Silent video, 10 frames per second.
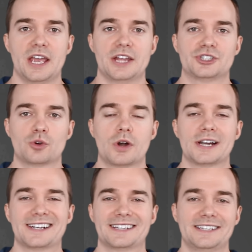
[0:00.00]
In
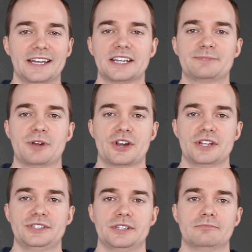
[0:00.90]
short, get
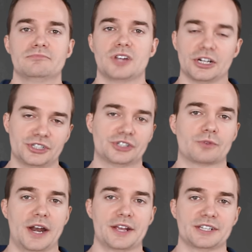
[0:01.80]
experience, not just
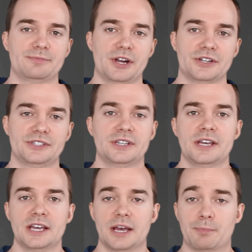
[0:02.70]
writing experience,
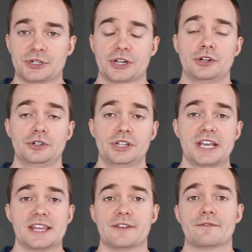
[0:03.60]

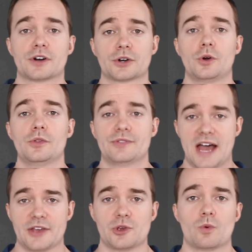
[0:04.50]
particularly in the vertical
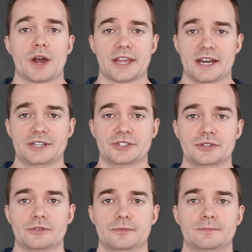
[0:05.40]
that you want to get
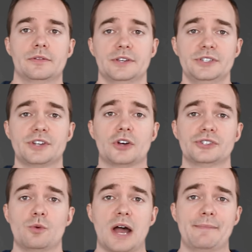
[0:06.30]
into. This is
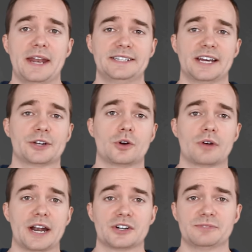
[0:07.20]
also why many technical
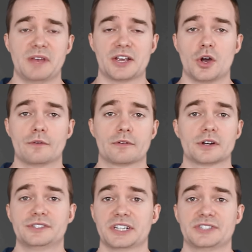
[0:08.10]
writers make
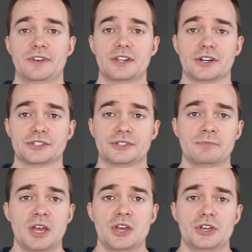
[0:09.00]
over 6 figures.
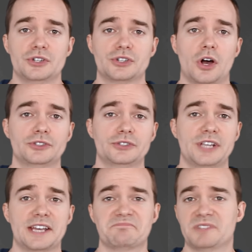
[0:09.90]
You should also
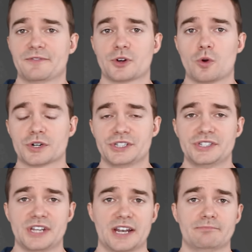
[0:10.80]
take different
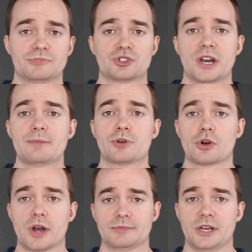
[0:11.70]
courses and training
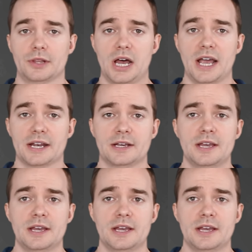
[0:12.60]
programs online.